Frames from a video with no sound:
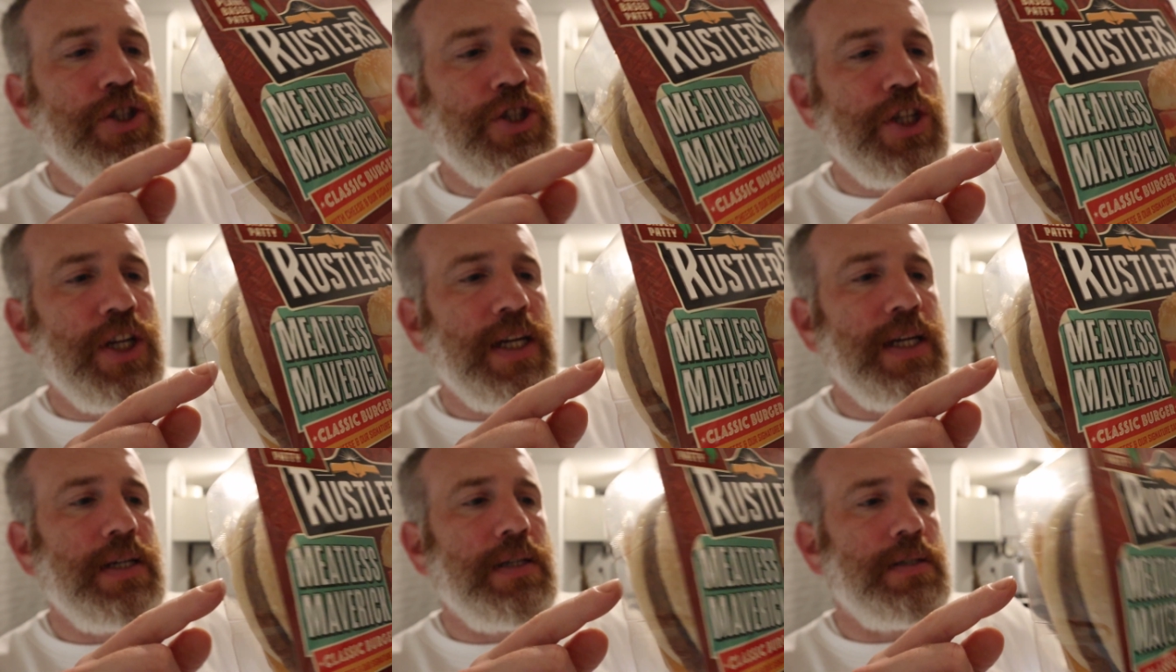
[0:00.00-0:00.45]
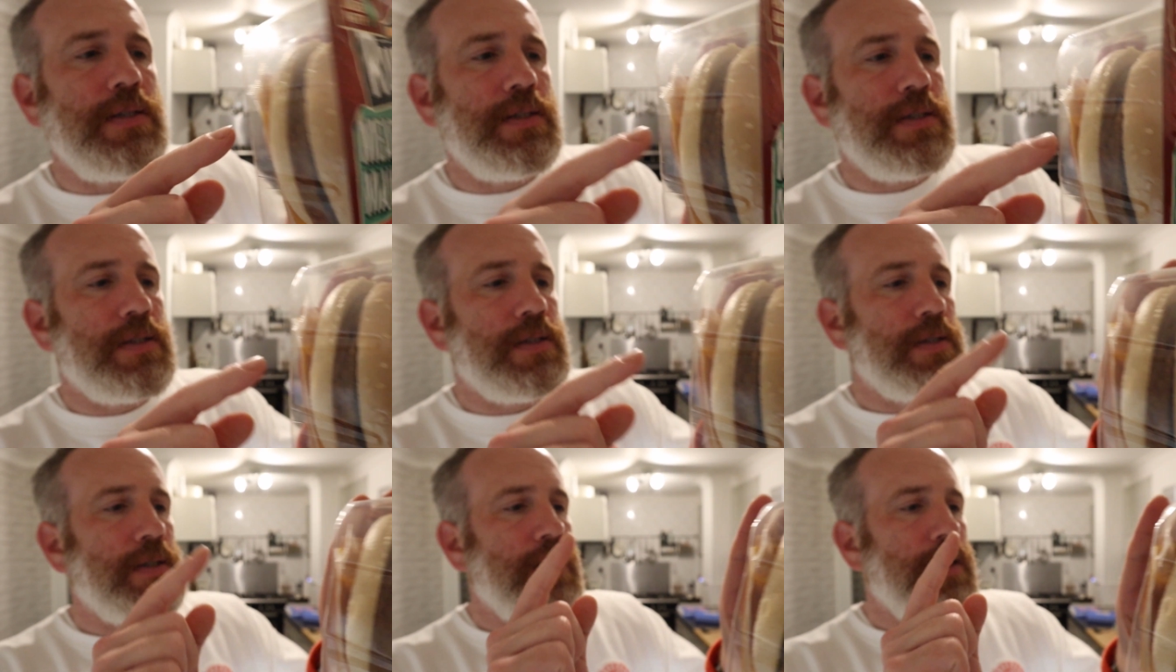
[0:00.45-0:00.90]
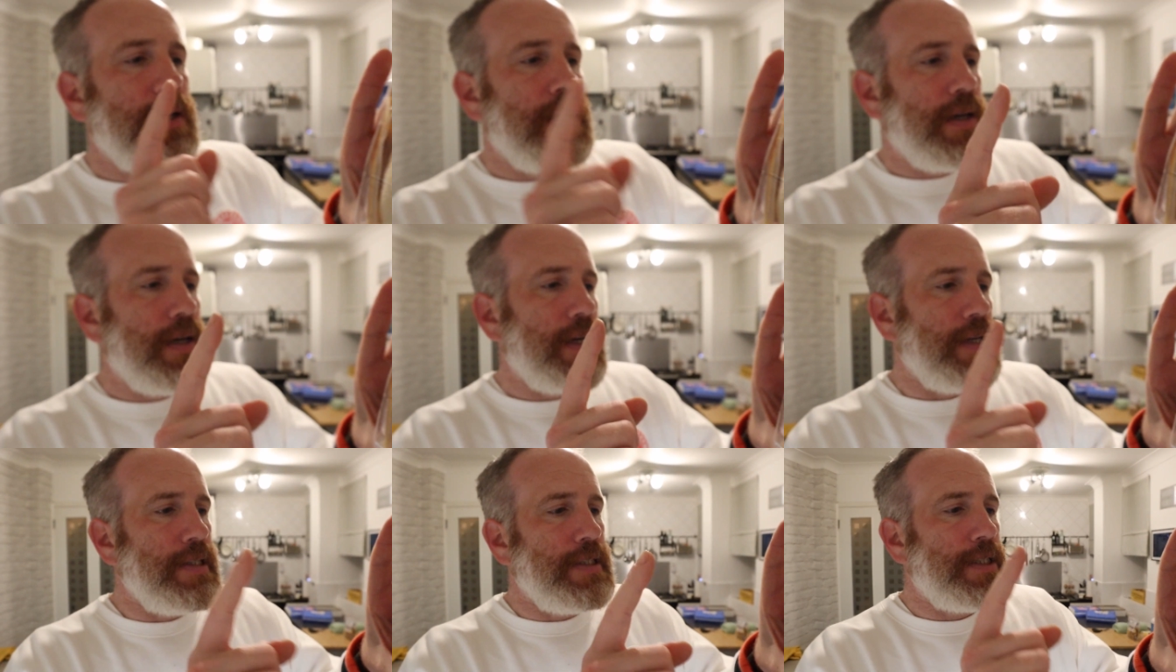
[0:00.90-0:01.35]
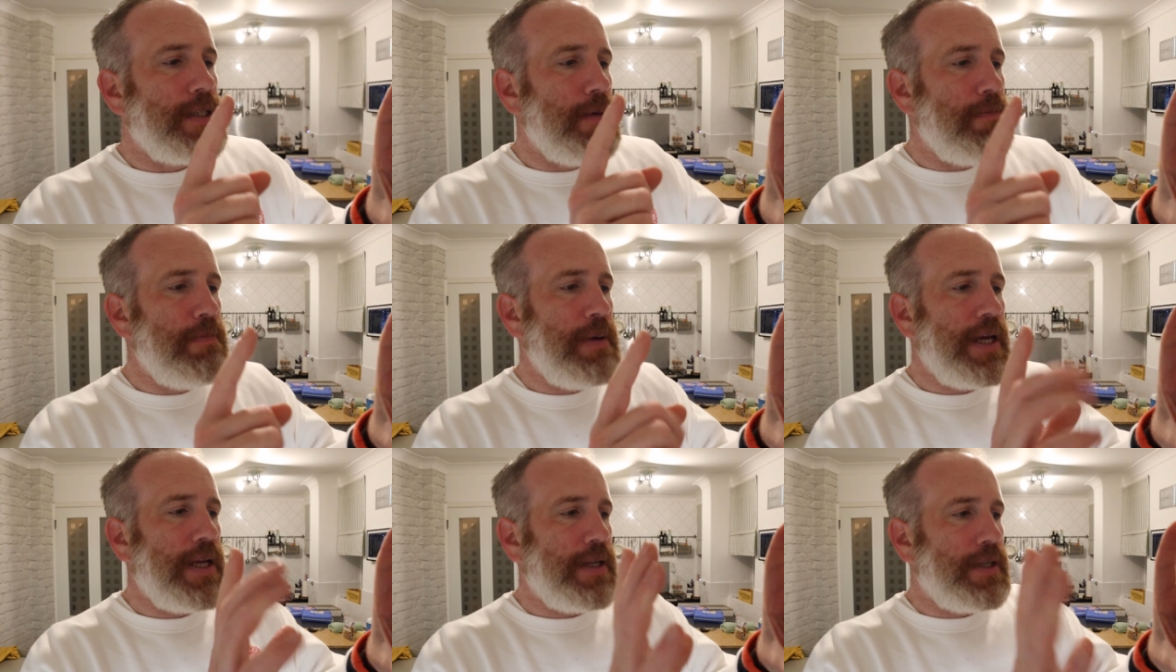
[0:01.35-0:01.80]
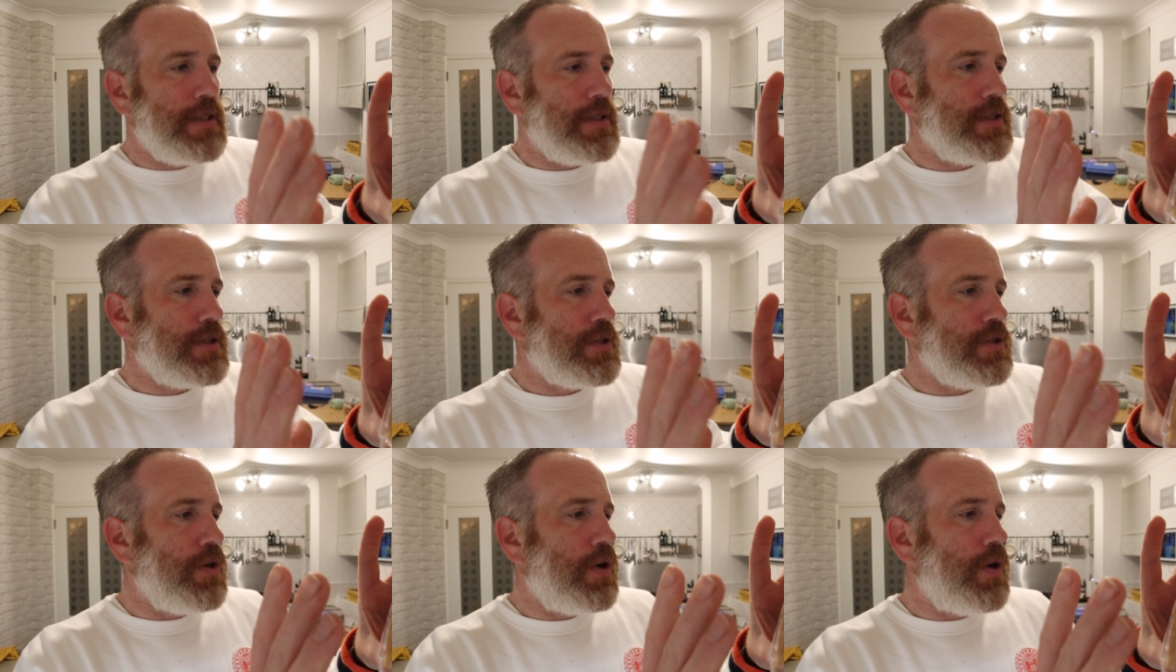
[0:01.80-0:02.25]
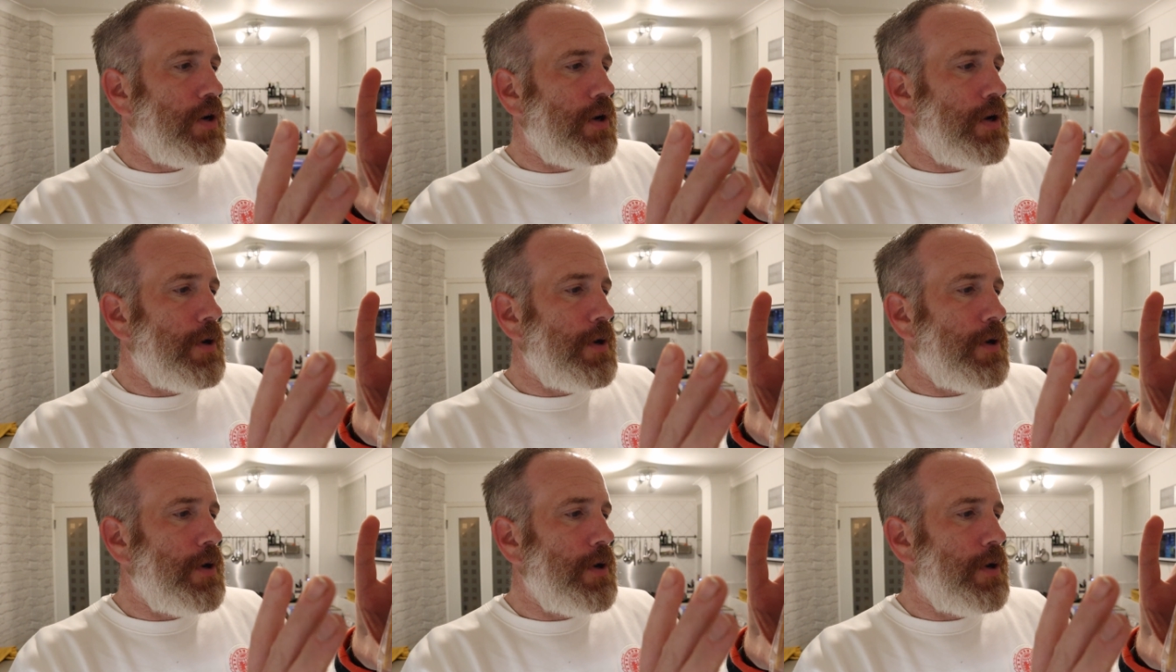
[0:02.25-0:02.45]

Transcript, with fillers: cheese is the bit that's not